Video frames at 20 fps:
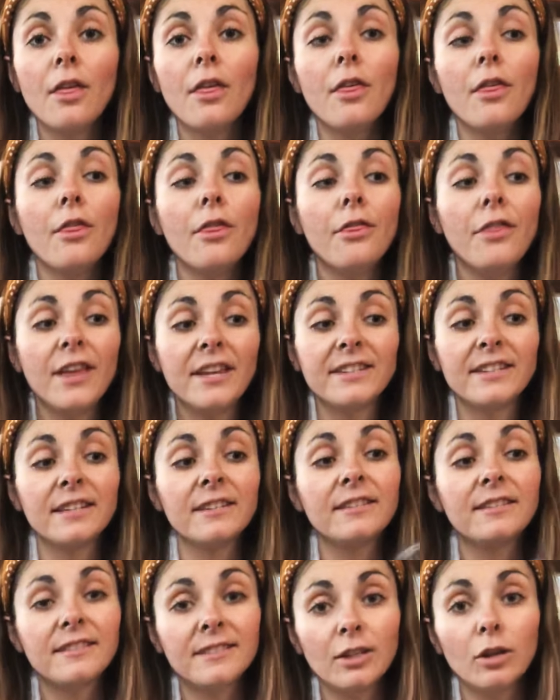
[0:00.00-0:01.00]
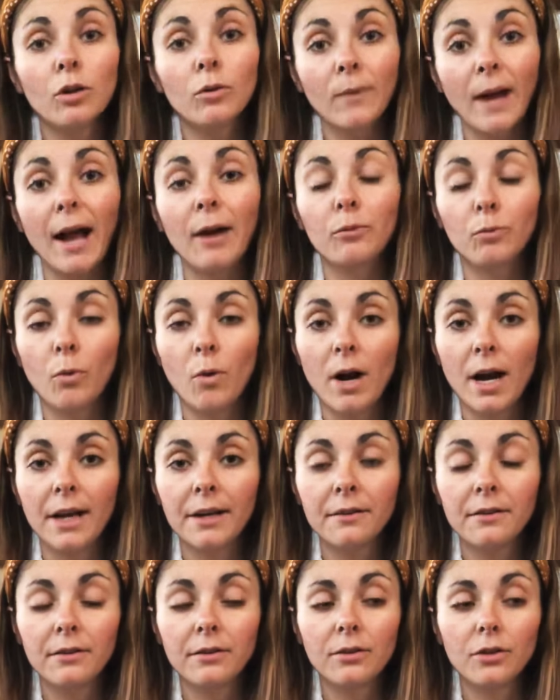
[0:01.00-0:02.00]
This is still round
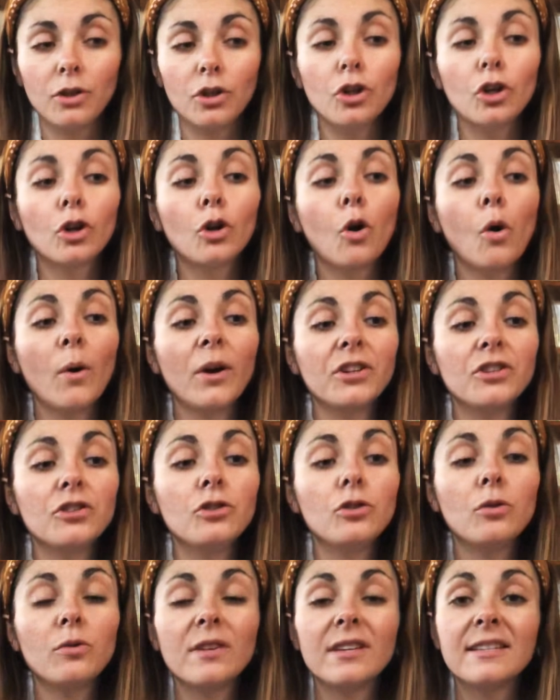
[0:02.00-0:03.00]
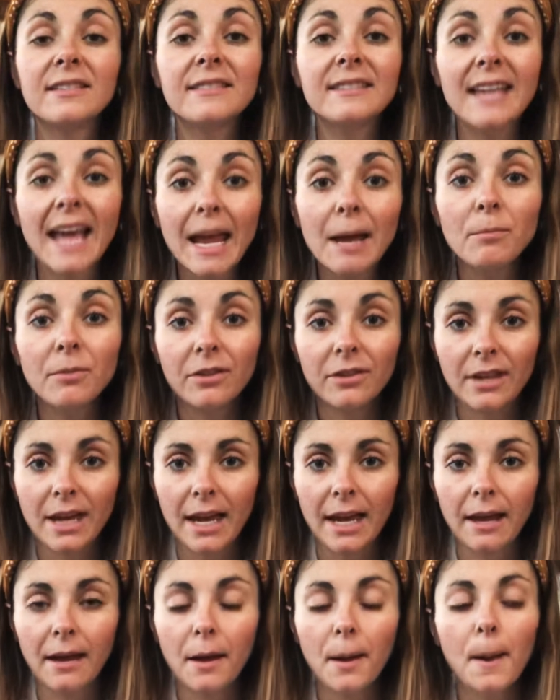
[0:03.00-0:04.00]
1. You're going to do the same
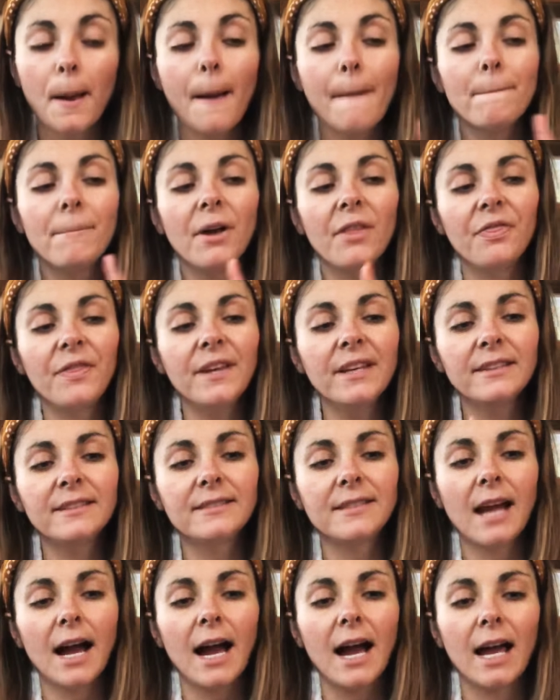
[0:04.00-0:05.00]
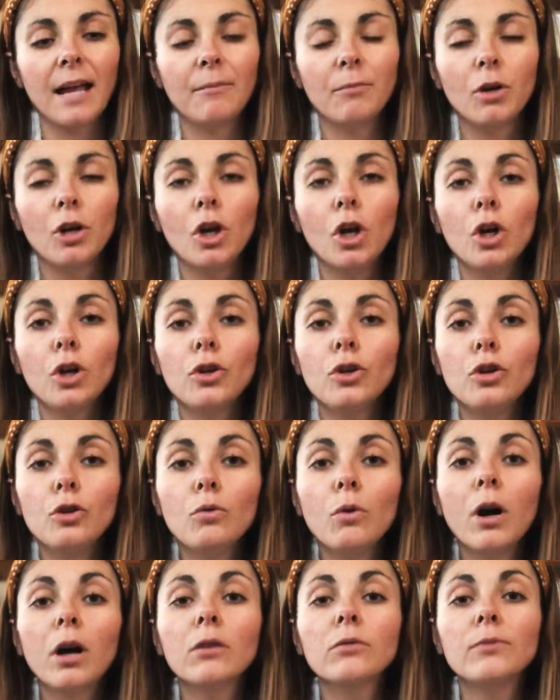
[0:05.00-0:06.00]
thing, but this time
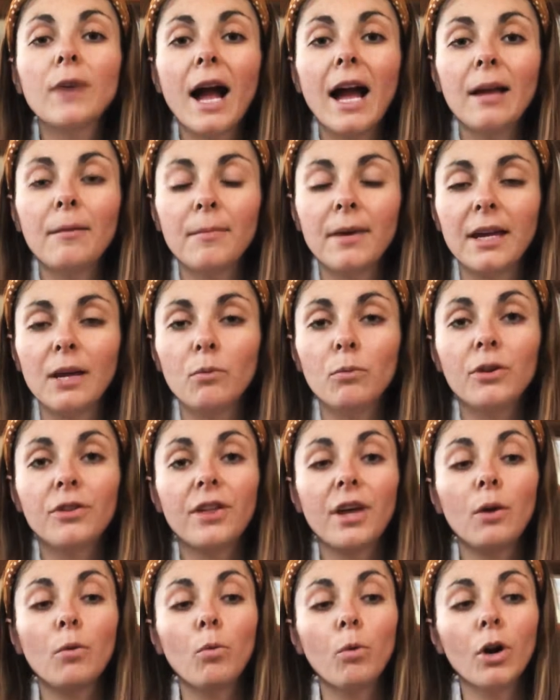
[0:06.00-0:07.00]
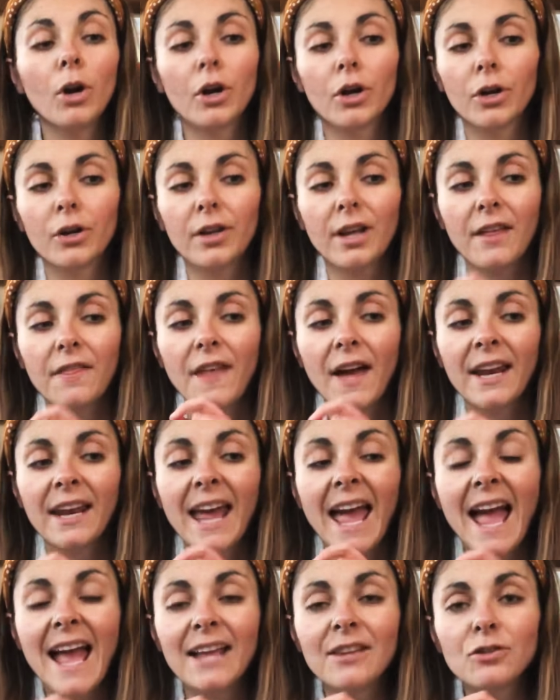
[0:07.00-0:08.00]
you are rhyming with a word
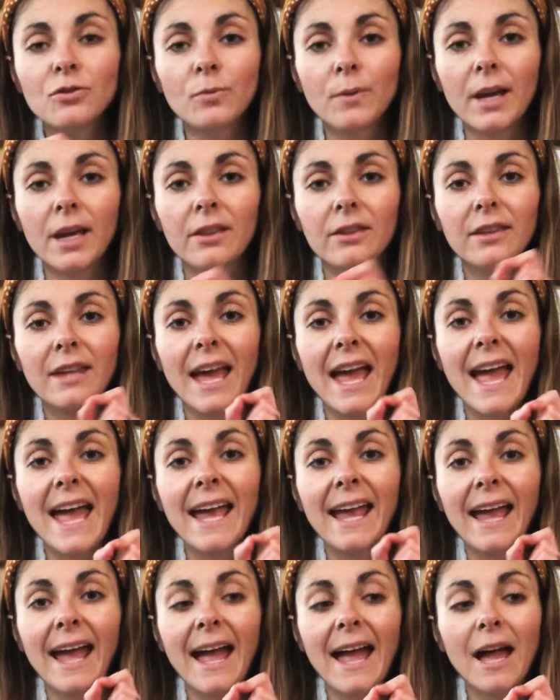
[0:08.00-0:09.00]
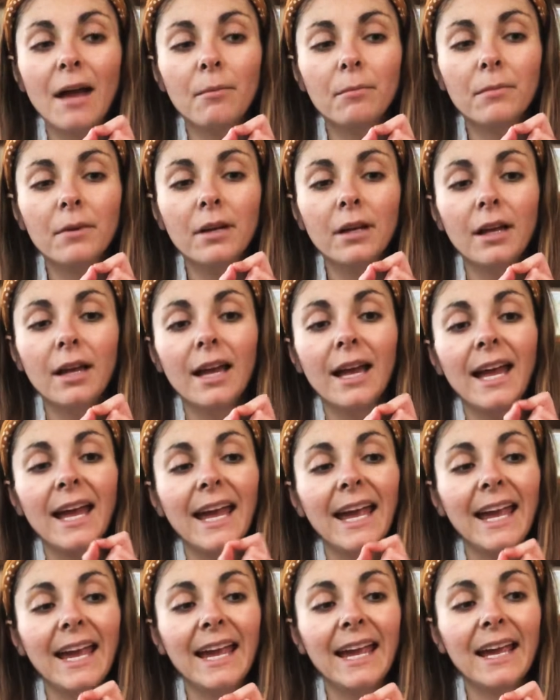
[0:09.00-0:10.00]
that ends with am,
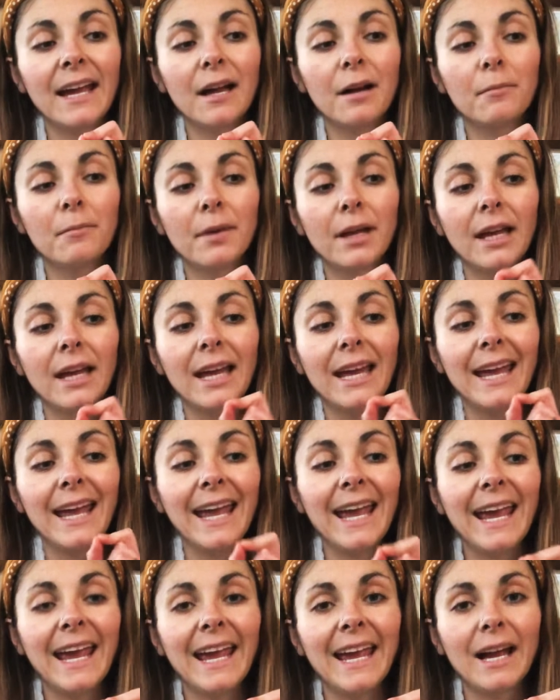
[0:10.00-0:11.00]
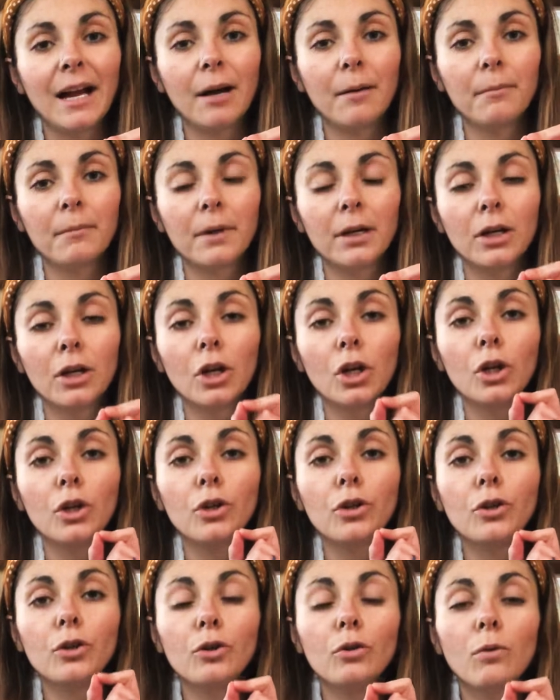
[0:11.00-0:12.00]
ham, am.
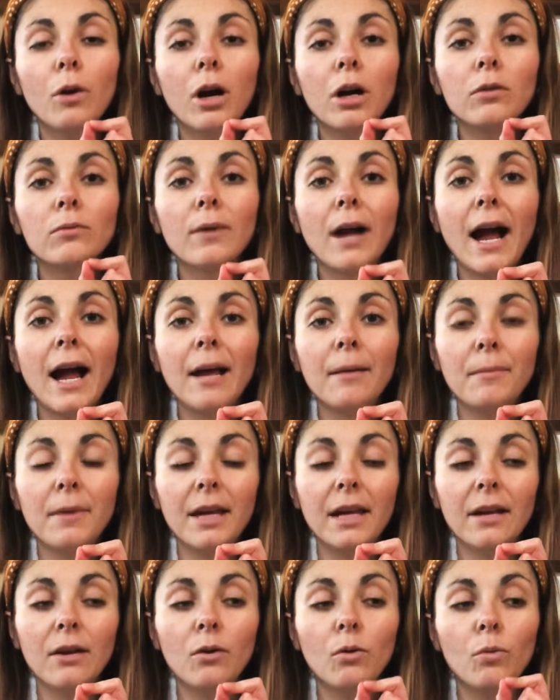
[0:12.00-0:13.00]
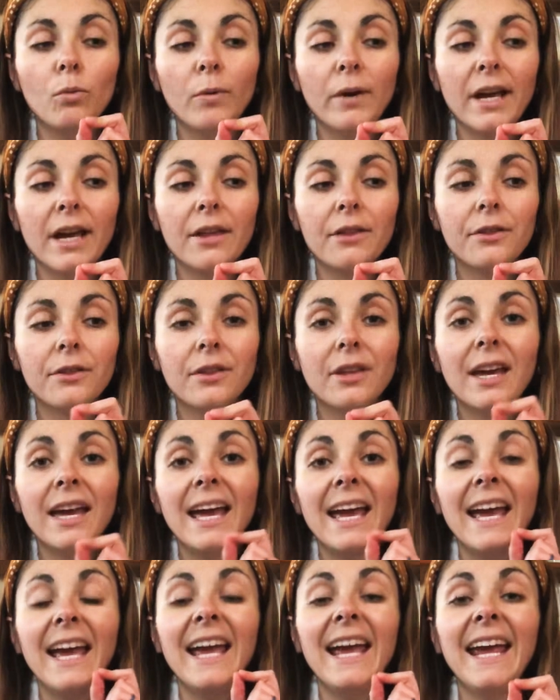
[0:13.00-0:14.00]
You are rhyming with
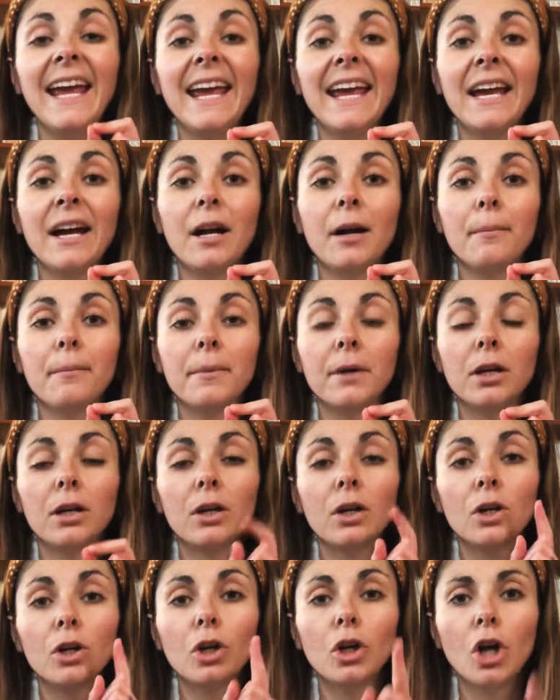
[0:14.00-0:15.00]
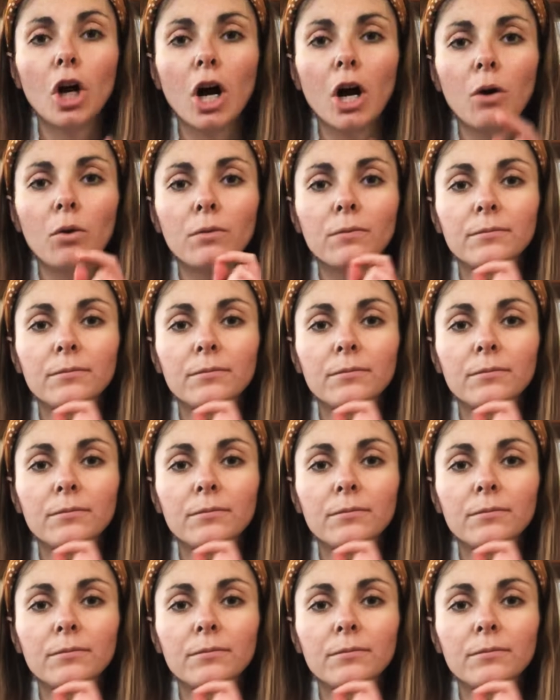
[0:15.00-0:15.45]
ham. Go.